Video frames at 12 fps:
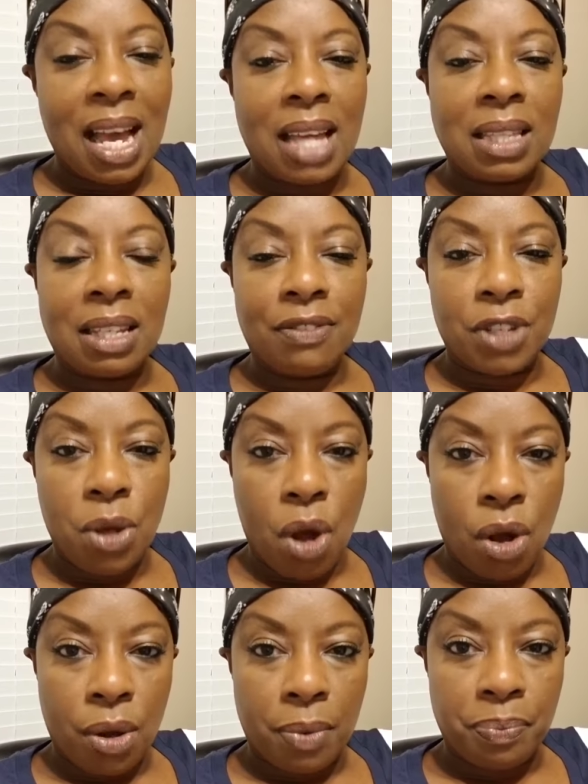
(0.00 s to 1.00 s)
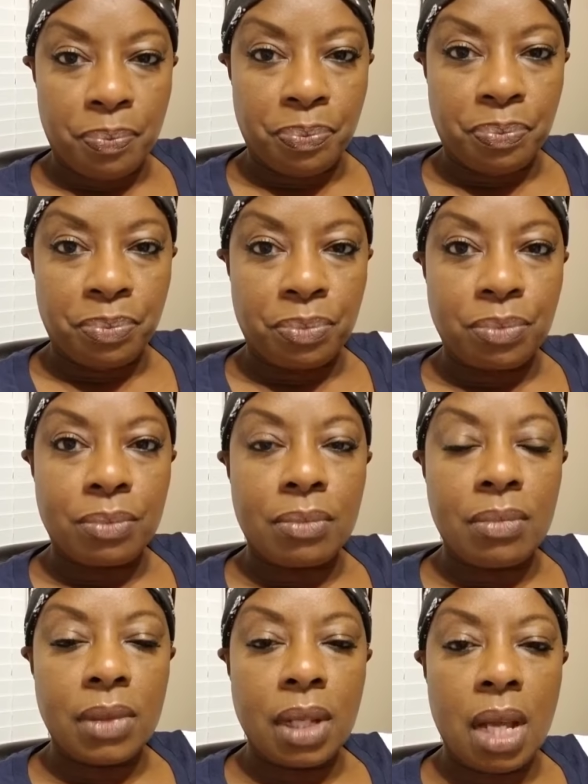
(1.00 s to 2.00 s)
I love you all.
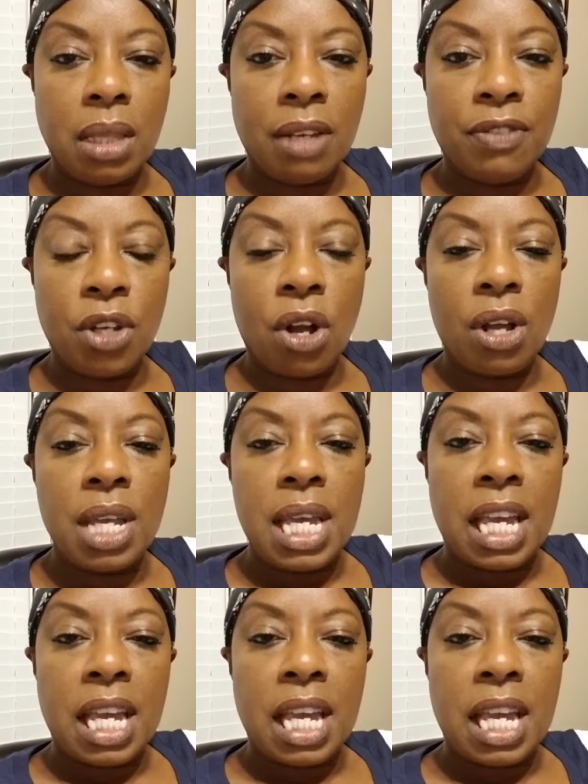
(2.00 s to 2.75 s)
I love you all.